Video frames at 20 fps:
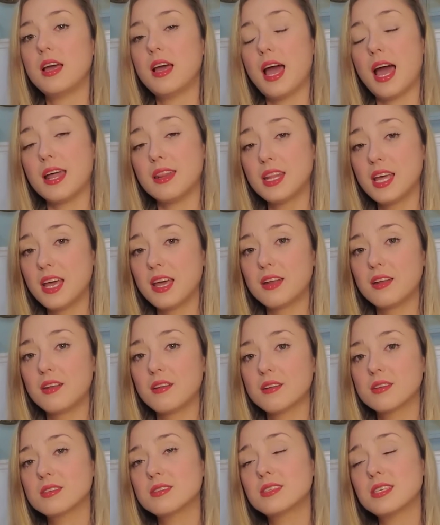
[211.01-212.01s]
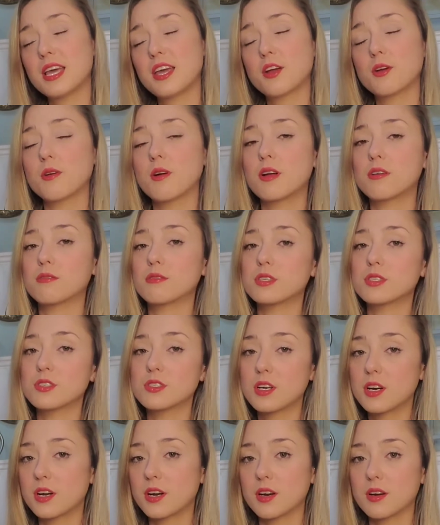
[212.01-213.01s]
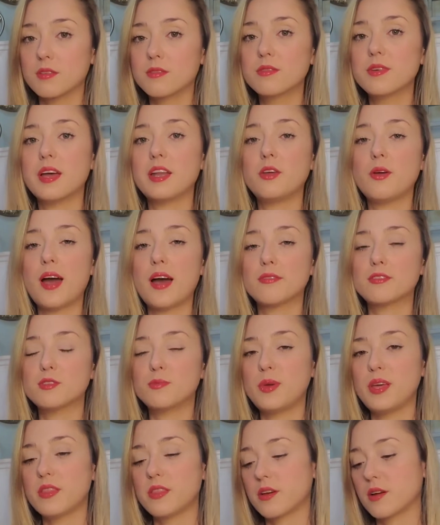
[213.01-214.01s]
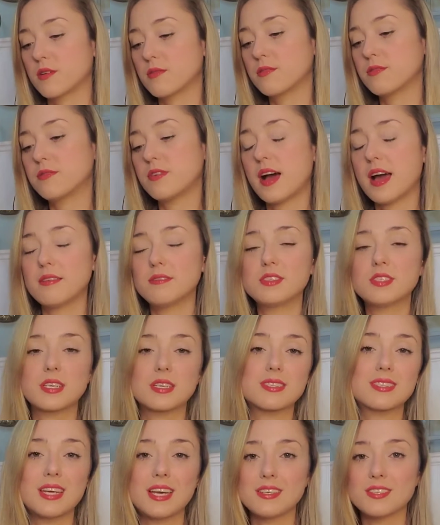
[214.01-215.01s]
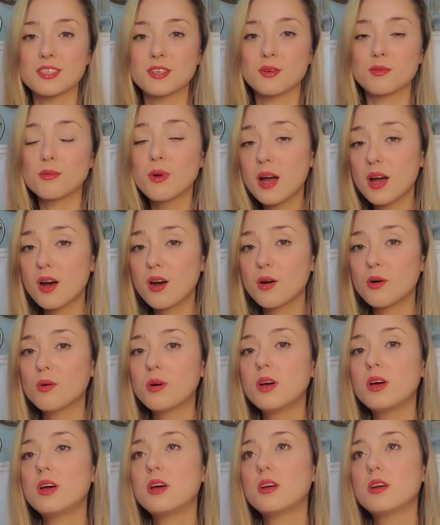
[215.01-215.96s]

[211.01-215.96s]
And then say you're on reserve and you have to be there 5-6 days in a row,